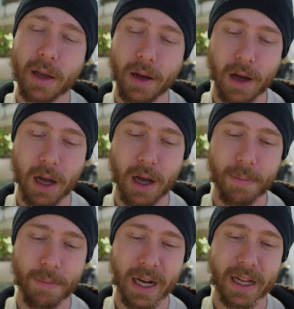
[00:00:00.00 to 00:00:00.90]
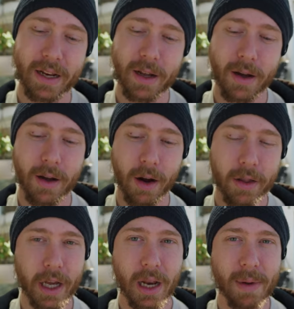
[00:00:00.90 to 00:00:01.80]
but are
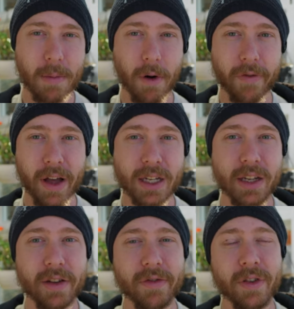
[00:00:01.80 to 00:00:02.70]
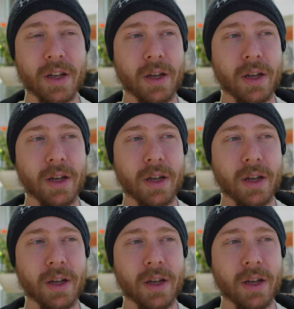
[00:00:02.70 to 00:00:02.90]
they gonna be more effective?